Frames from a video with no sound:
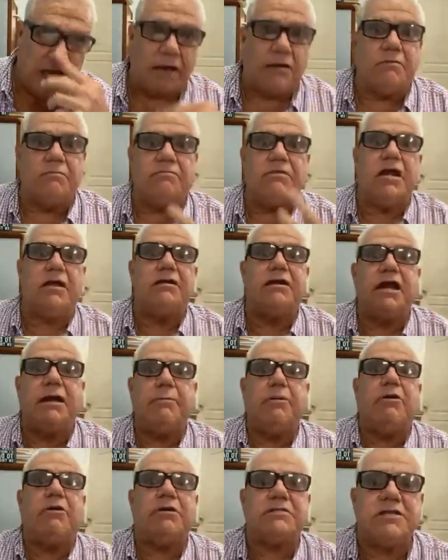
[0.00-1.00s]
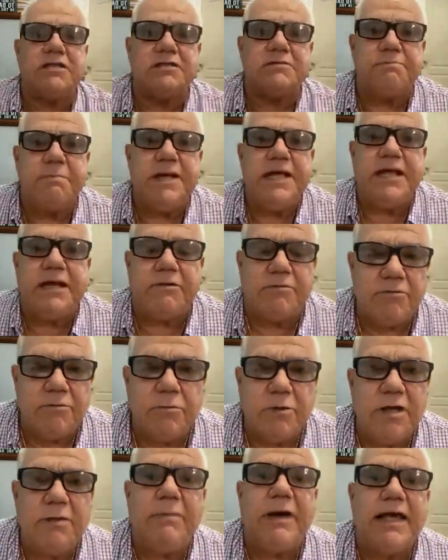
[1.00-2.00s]
I can tell you that because it's played a
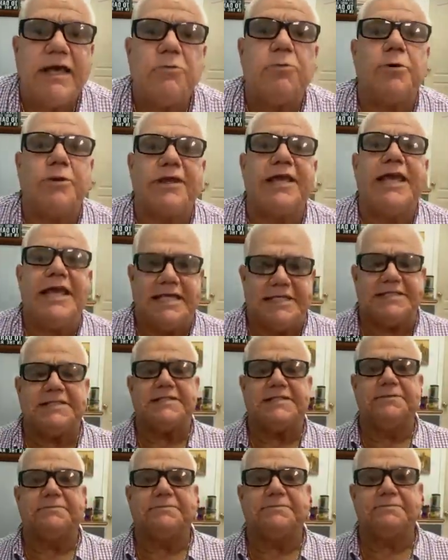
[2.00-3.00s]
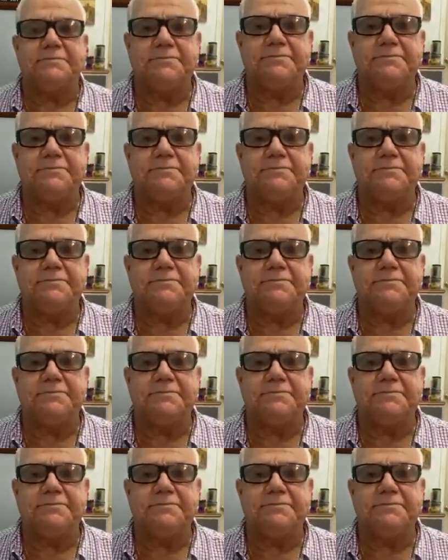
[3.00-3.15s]
role in my court case.